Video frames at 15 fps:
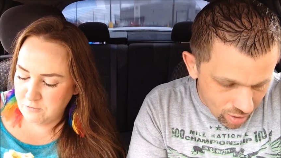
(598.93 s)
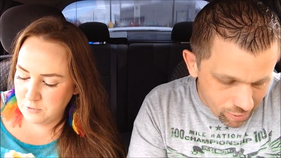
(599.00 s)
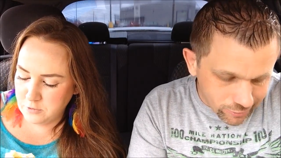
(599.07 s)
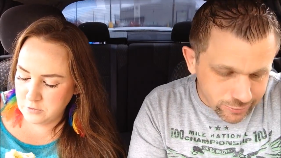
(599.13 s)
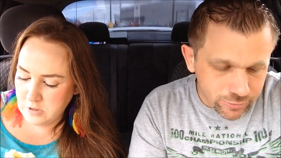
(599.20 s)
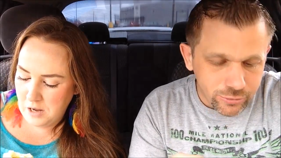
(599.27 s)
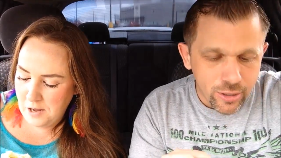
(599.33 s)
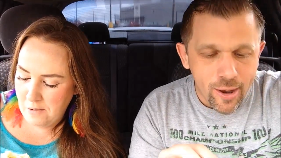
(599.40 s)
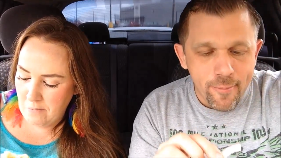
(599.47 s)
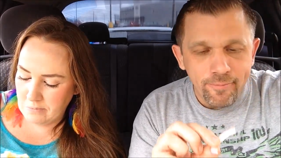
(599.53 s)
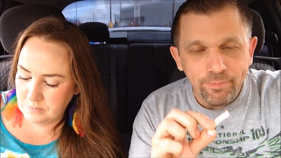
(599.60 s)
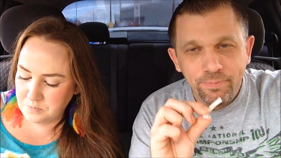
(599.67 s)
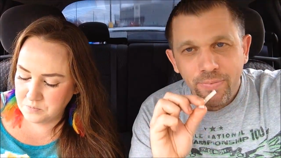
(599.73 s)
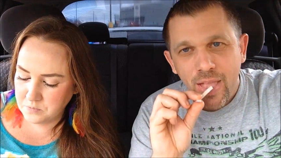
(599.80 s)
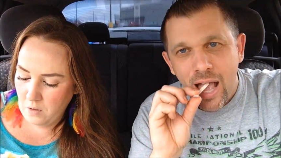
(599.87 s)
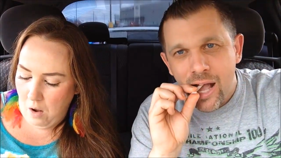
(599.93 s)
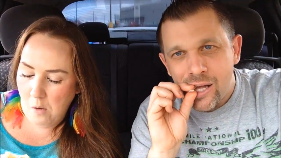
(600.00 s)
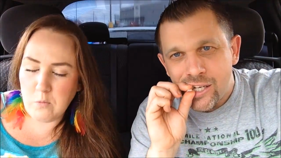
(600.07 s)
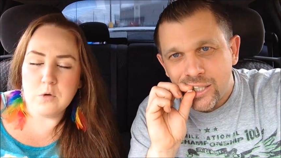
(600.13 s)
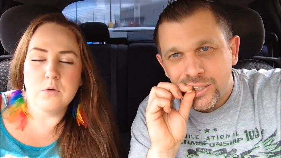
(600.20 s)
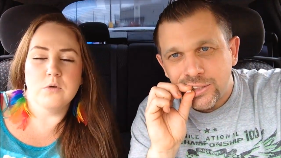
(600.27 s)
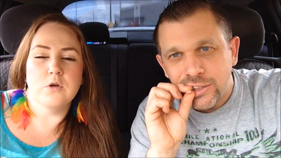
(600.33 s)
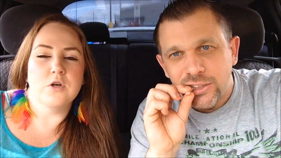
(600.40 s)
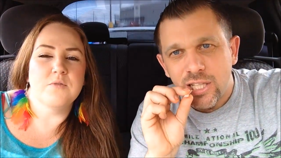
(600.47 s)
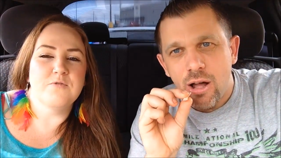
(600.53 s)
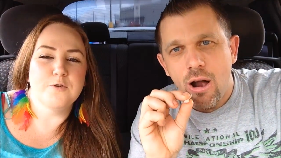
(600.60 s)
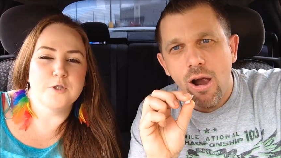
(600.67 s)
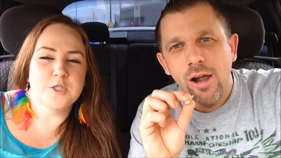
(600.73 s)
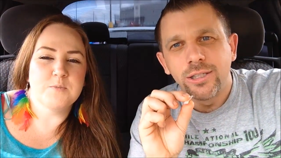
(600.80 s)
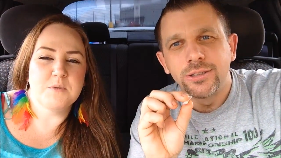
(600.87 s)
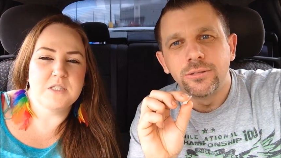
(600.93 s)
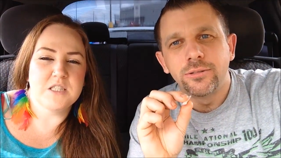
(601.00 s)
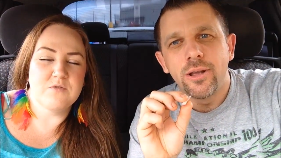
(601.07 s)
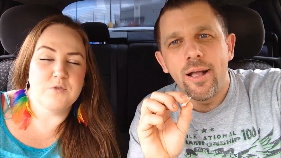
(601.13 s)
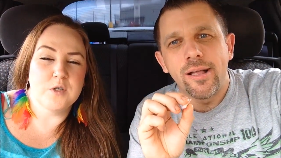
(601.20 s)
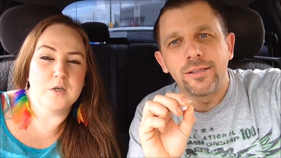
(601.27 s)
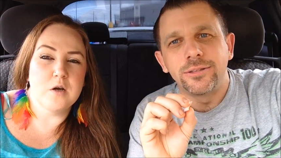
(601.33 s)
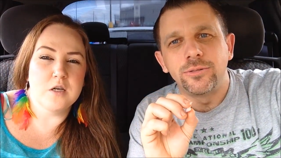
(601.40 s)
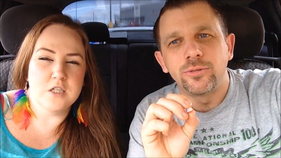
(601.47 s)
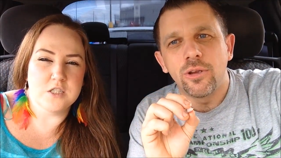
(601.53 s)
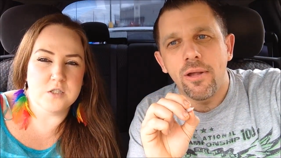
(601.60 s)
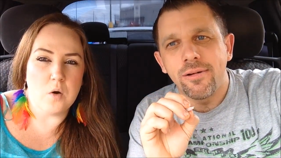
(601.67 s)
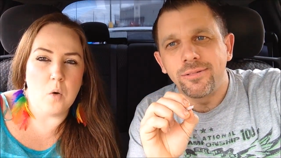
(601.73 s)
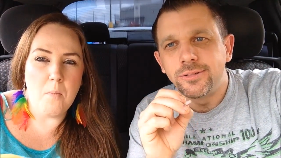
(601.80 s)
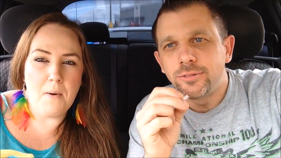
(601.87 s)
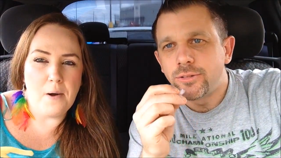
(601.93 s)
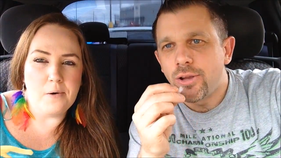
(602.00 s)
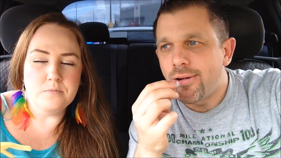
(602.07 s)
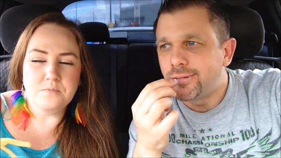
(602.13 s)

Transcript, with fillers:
Speaker 1: for, um, we were looking for a specific kind of soap.